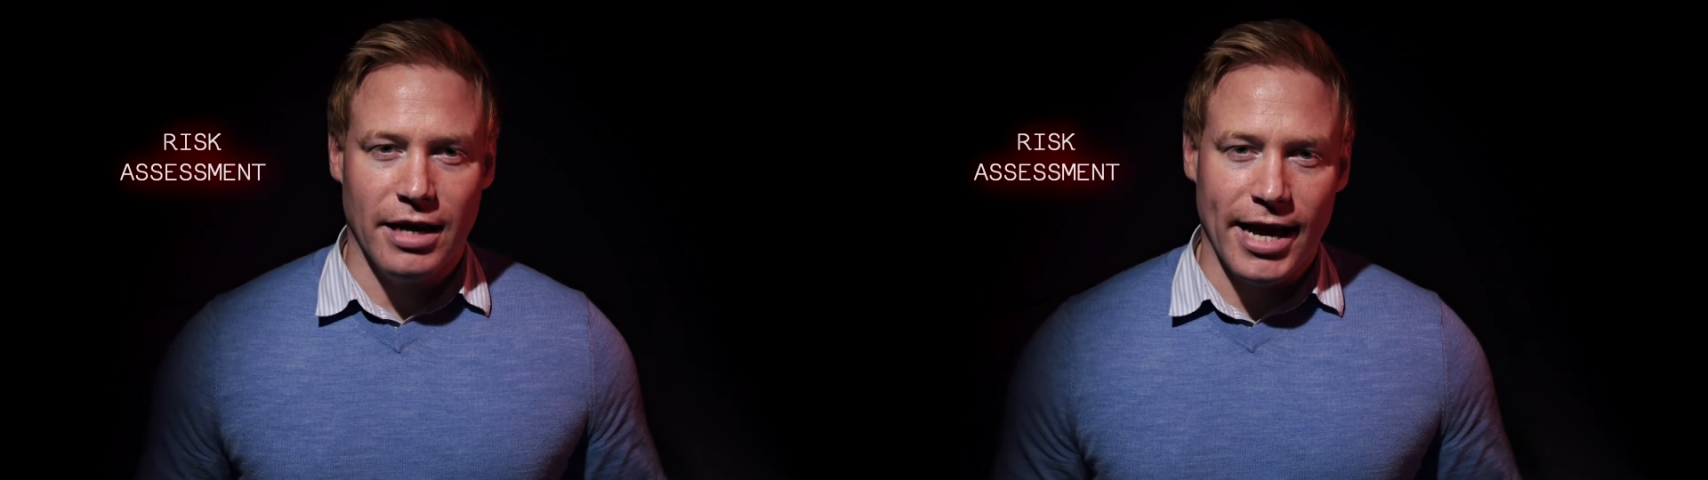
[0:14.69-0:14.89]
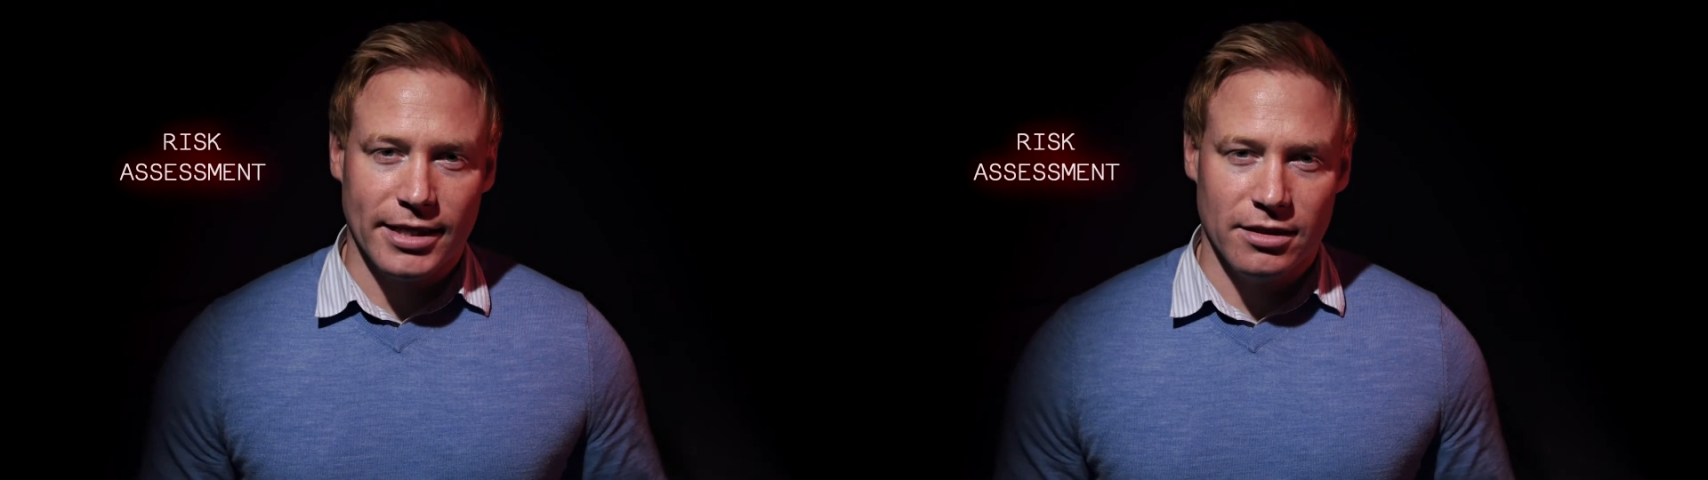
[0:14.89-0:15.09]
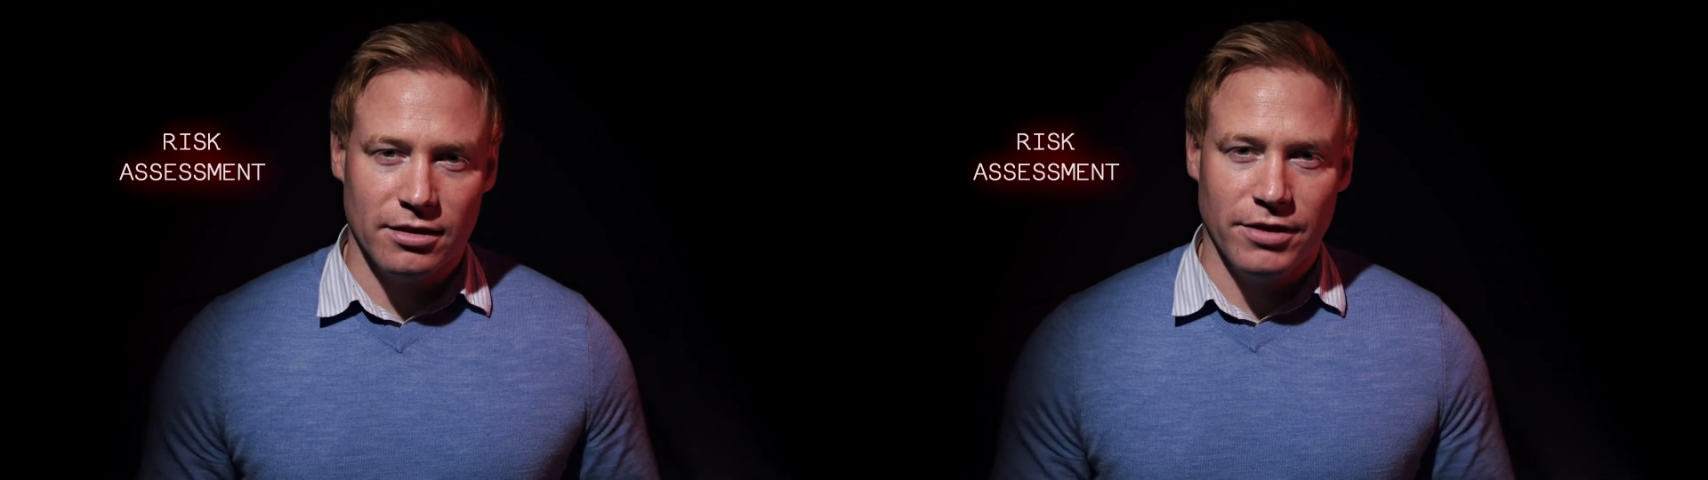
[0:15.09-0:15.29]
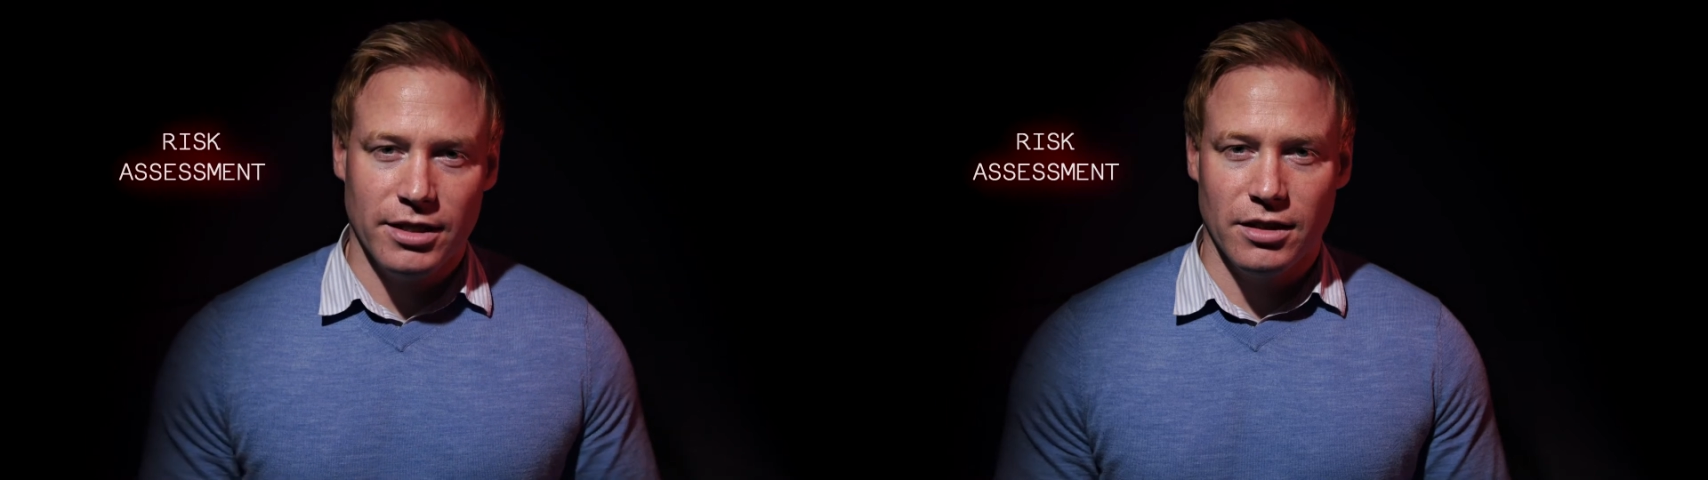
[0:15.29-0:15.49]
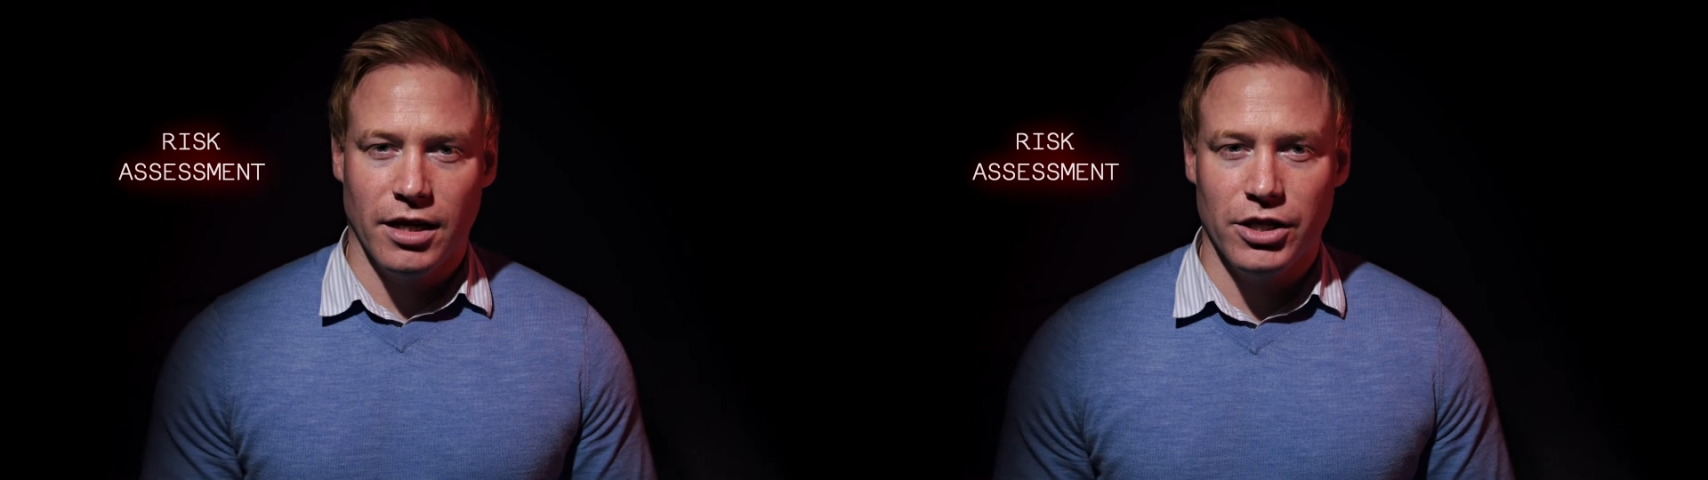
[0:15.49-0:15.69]
accident
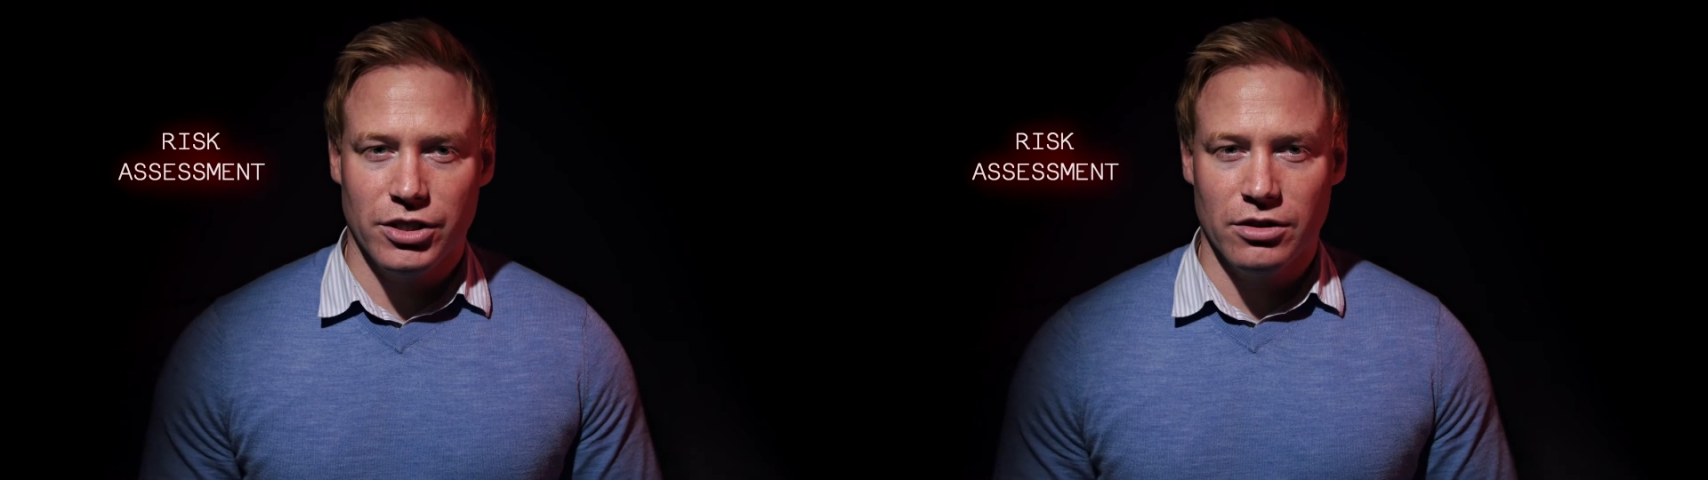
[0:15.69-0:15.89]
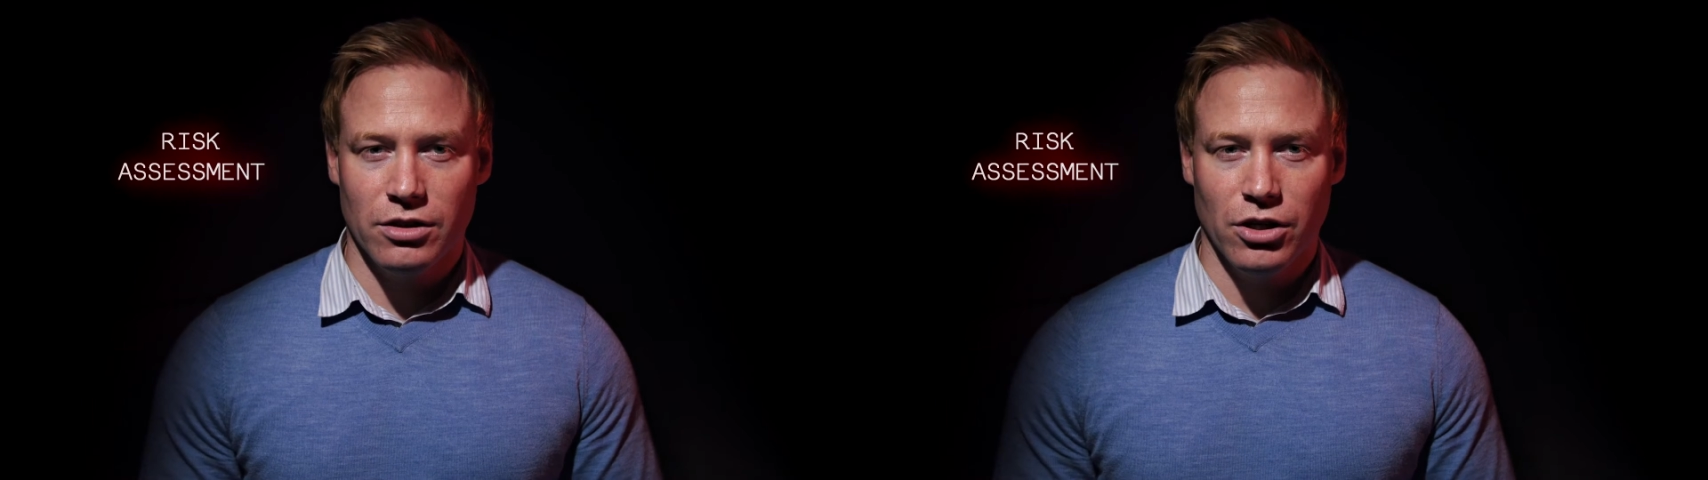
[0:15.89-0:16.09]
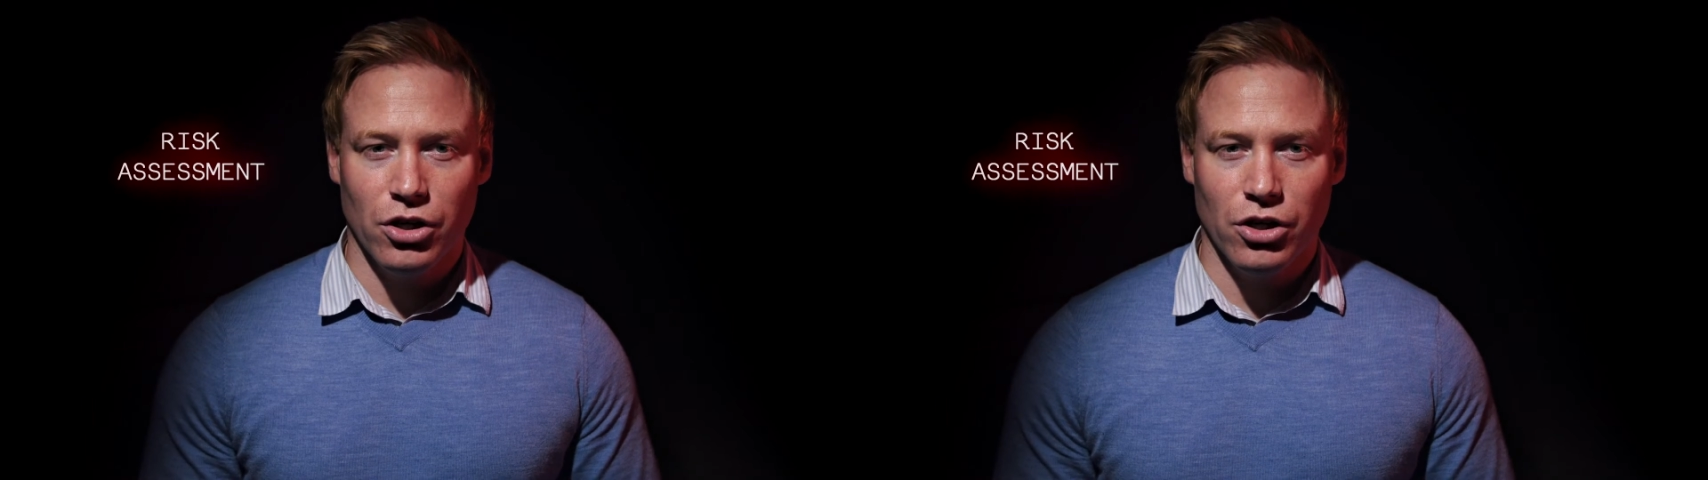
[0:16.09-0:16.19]
investigation